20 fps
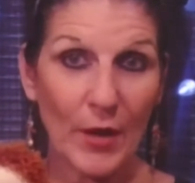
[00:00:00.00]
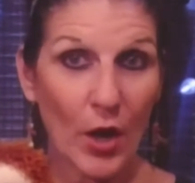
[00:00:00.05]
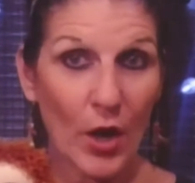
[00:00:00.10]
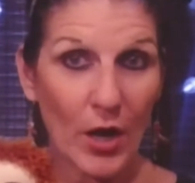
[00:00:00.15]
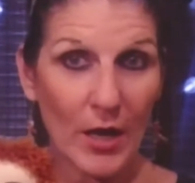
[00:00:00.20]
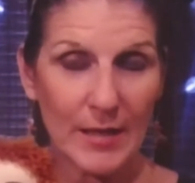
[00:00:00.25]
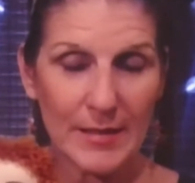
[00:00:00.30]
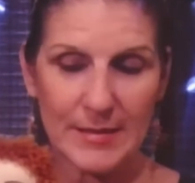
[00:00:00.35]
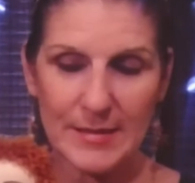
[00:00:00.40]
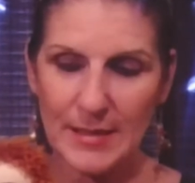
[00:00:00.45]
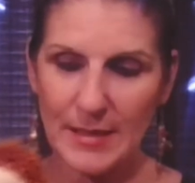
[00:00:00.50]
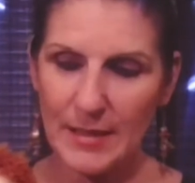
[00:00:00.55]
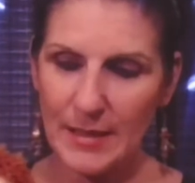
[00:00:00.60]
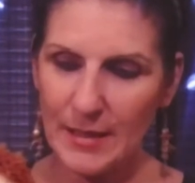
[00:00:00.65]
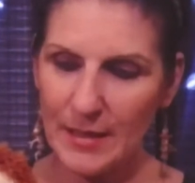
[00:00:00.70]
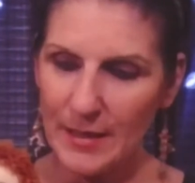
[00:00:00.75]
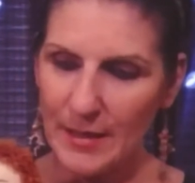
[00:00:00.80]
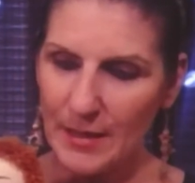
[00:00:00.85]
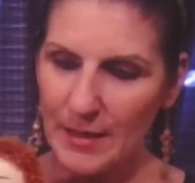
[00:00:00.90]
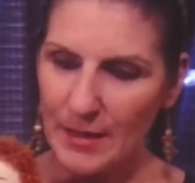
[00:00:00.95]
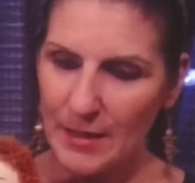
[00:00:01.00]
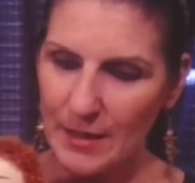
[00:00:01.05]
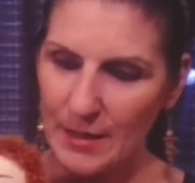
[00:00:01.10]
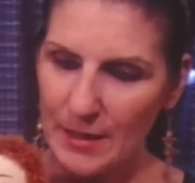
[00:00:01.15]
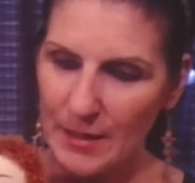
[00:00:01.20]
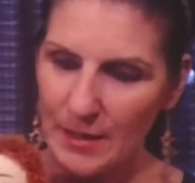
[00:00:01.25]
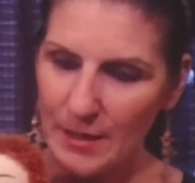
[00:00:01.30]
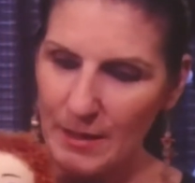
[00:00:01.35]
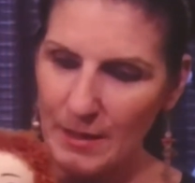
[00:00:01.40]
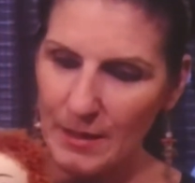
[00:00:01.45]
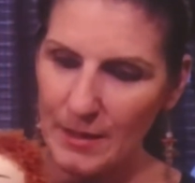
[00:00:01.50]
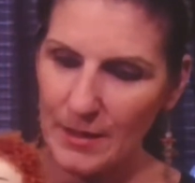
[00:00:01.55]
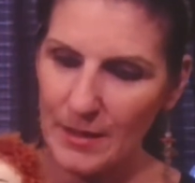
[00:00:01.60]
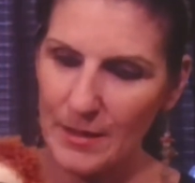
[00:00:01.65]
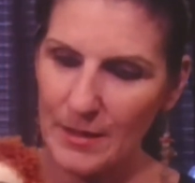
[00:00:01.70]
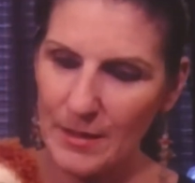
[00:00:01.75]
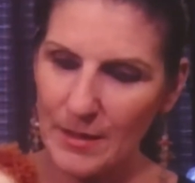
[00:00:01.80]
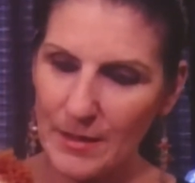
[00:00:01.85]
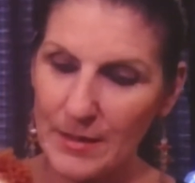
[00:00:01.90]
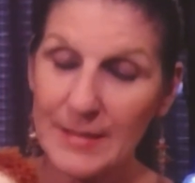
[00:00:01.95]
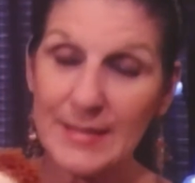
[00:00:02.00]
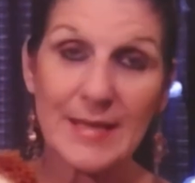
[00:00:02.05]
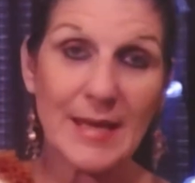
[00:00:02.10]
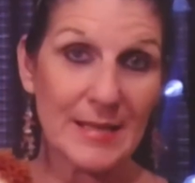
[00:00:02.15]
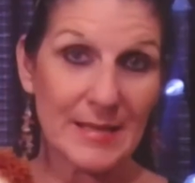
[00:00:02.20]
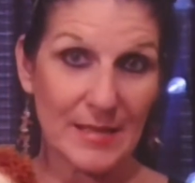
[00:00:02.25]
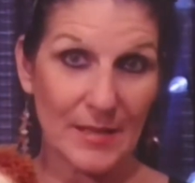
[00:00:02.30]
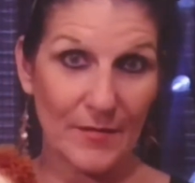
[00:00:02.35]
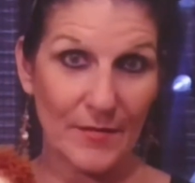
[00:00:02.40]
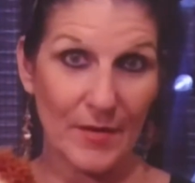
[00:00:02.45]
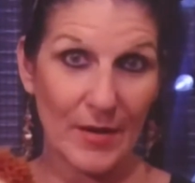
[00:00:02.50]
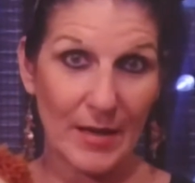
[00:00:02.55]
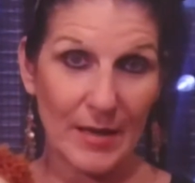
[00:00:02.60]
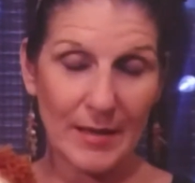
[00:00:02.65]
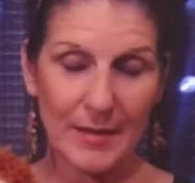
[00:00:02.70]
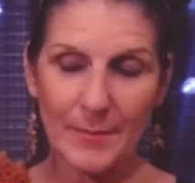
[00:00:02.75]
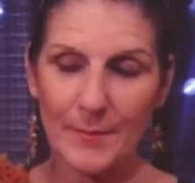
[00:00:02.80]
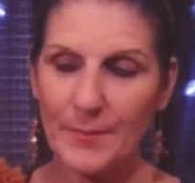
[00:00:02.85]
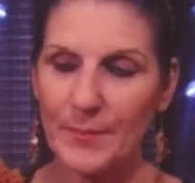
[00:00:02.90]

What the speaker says: haunting intensify.